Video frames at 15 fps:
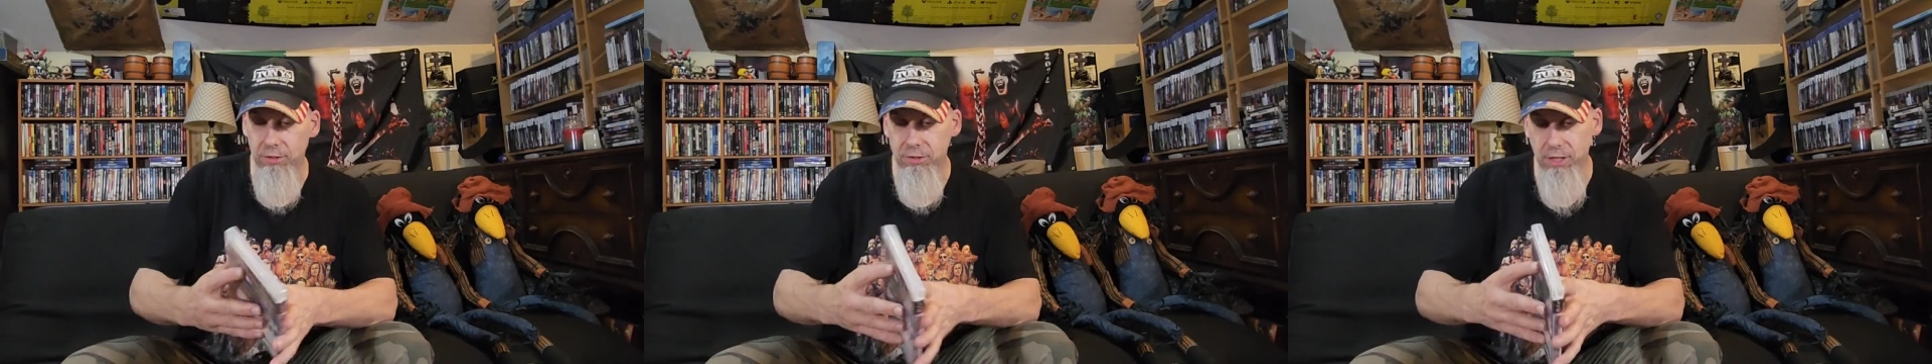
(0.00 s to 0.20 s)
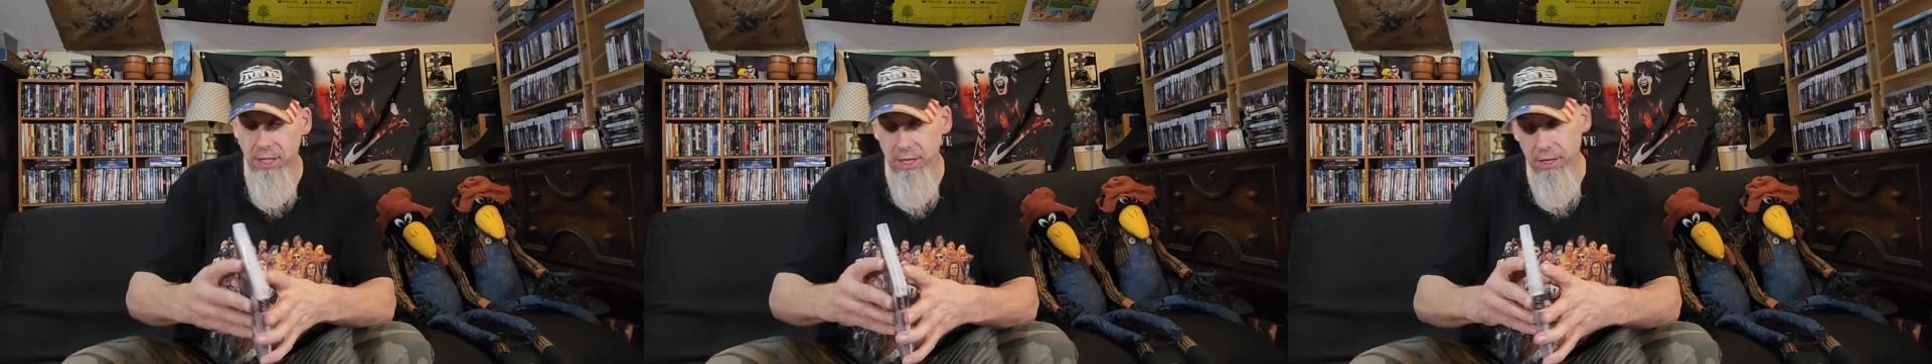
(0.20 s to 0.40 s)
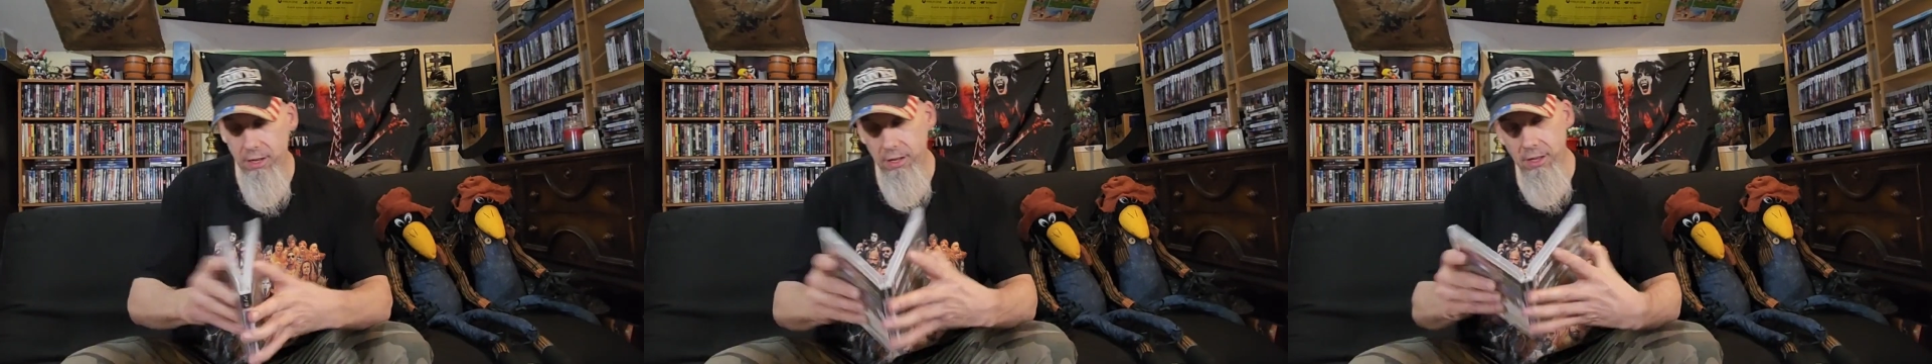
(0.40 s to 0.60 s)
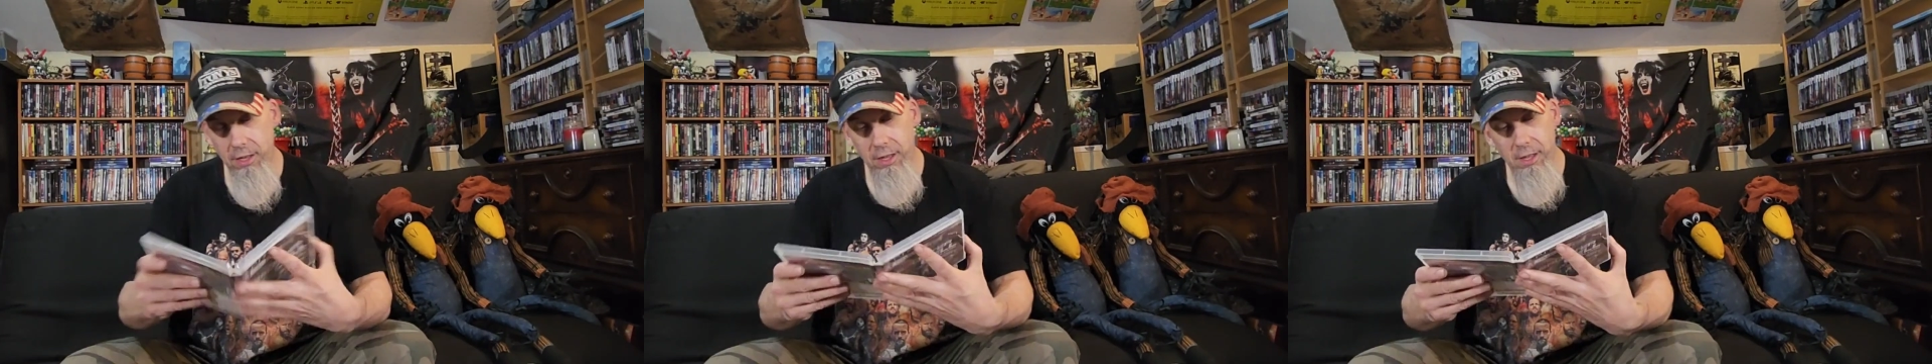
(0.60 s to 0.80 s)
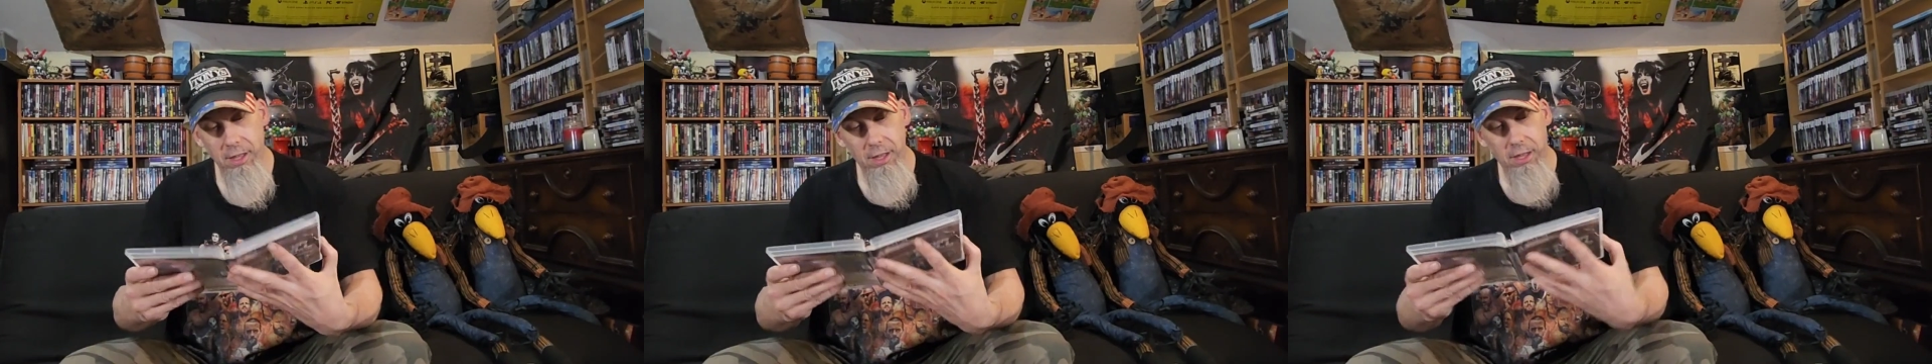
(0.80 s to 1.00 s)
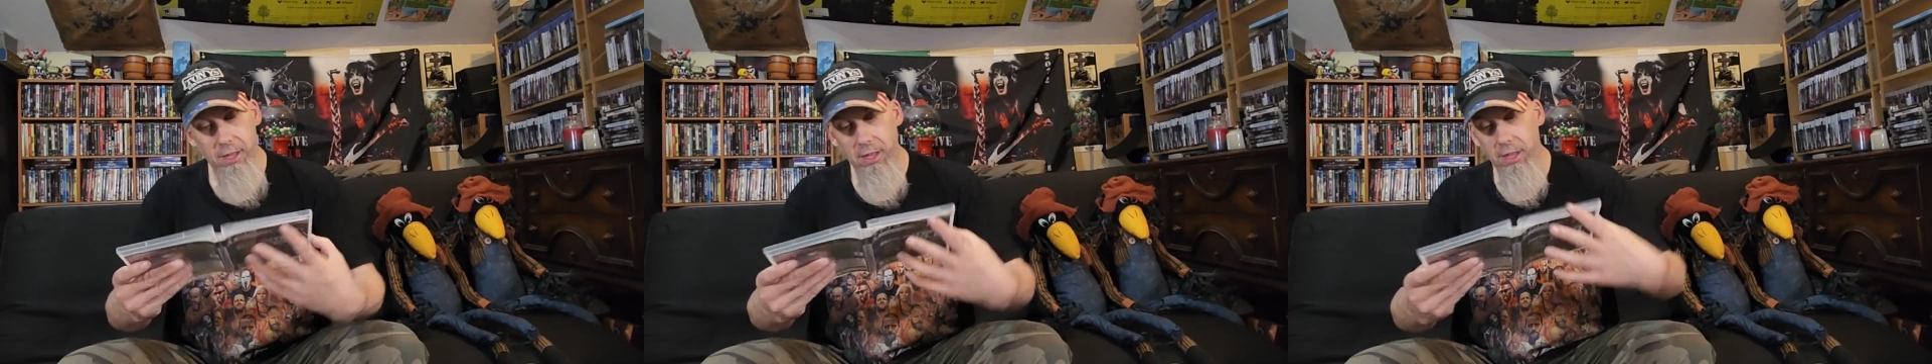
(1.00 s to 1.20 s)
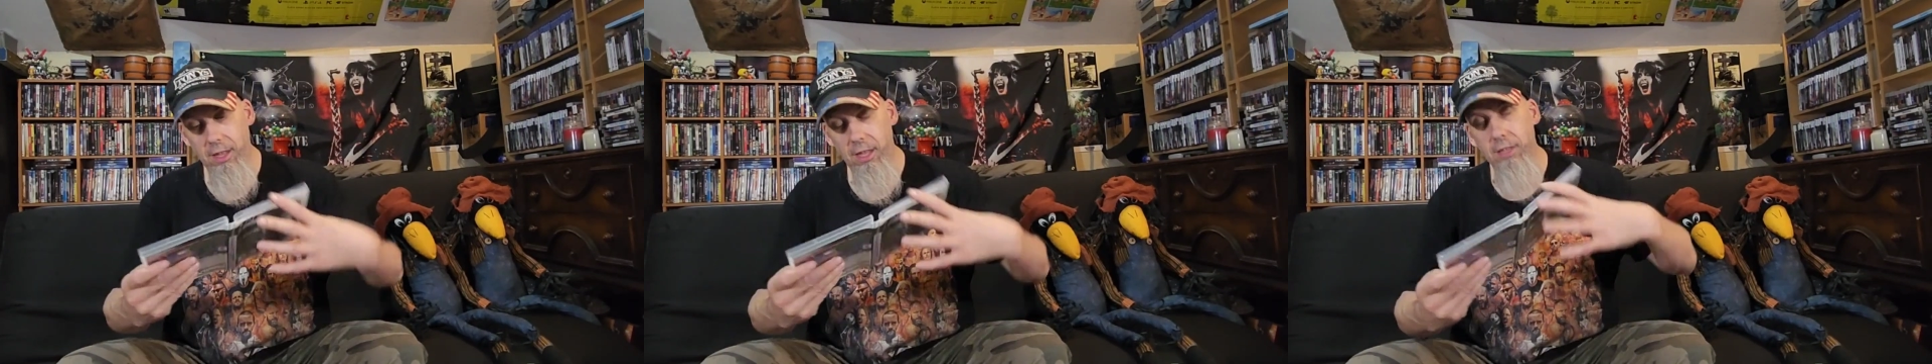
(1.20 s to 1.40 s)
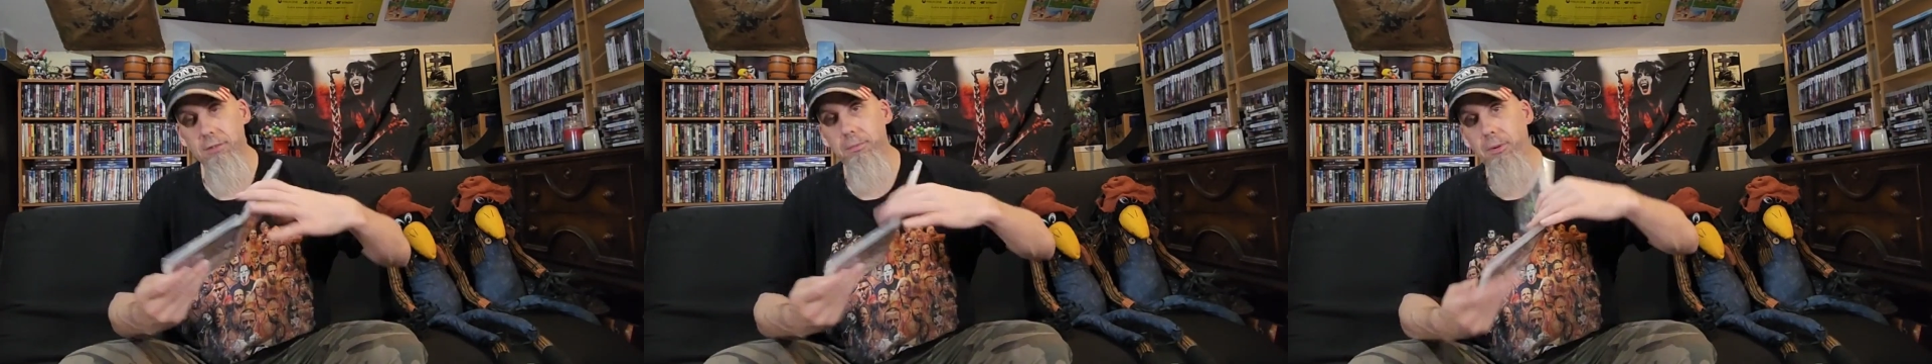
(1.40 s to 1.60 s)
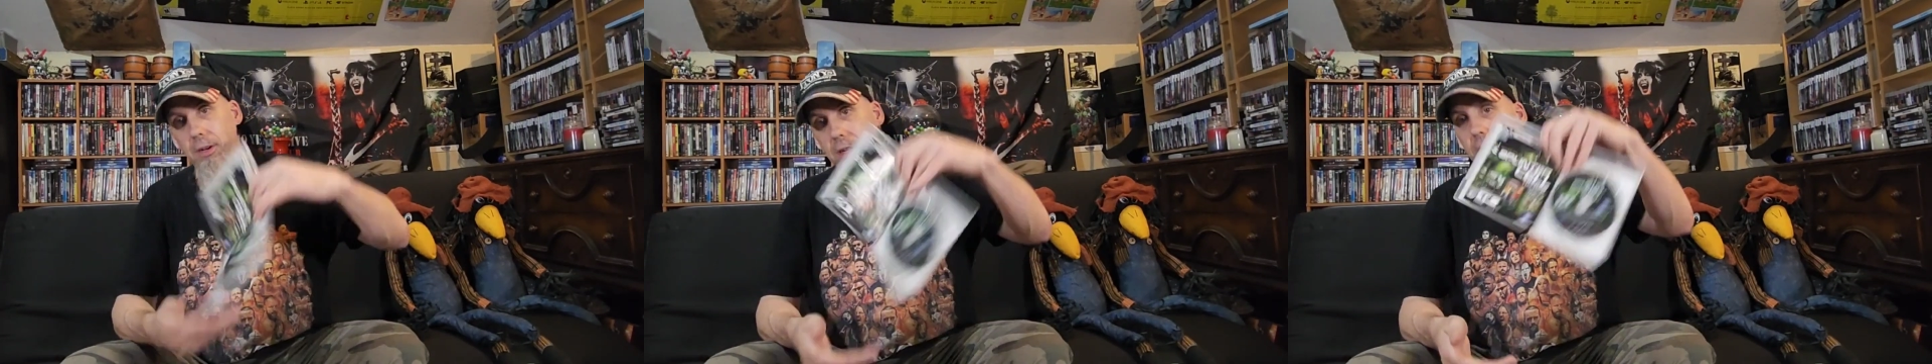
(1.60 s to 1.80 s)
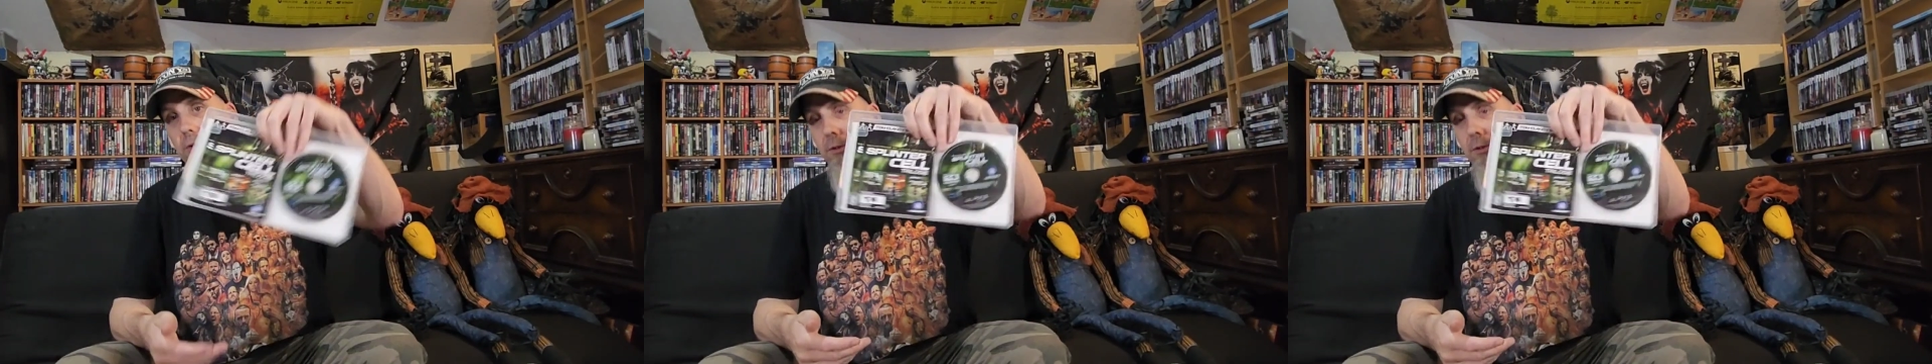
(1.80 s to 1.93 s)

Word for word: HD. That's pretty